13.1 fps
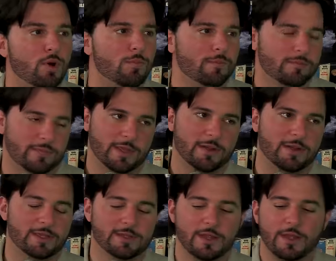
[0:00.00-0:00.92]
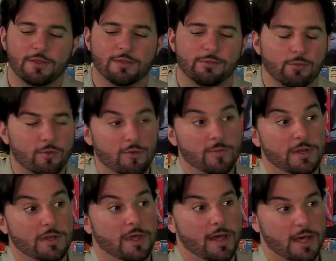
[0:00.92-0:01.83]
boom! There it is. Threw him
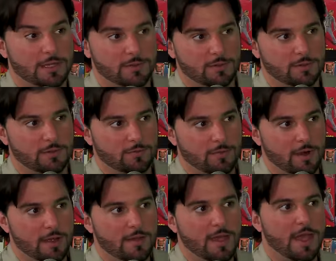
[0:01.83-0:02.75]
into the hospital, right?